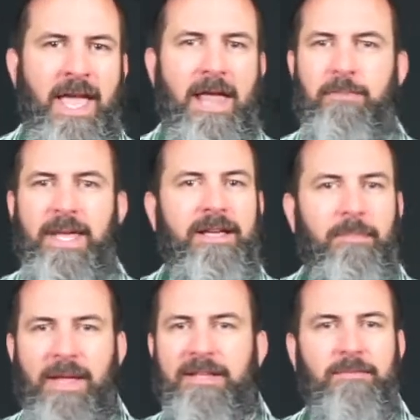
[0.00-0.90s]
and pick
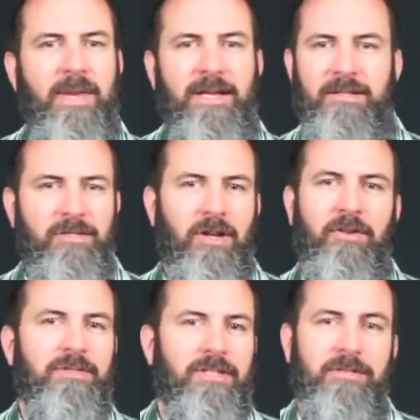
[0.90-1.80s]
up as many
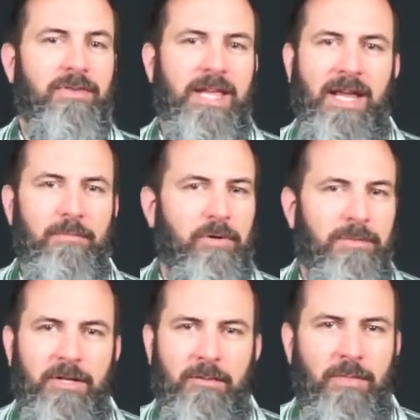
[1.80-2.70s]
stones as you can, put
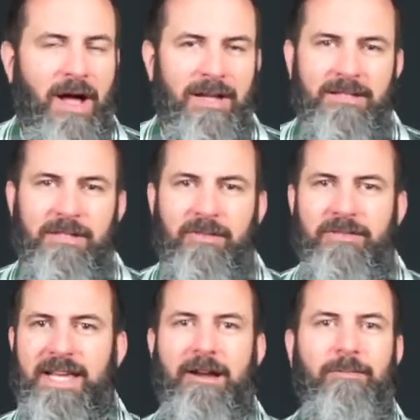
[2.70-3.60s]
them in your pockets and your
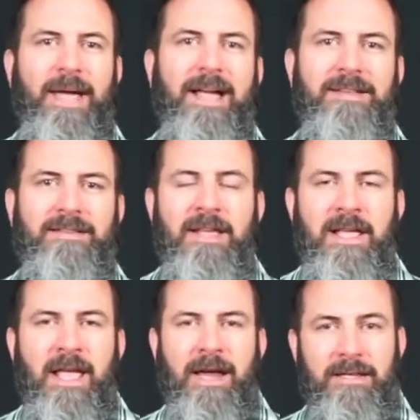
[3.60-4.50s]
saddlebags,
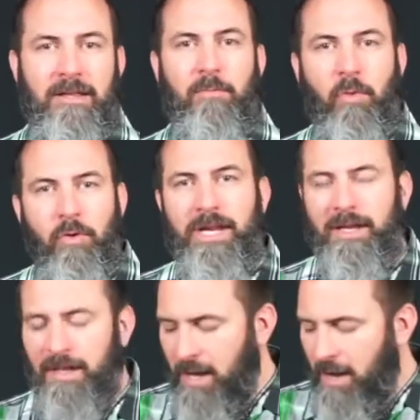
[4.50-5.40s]
and in the morning,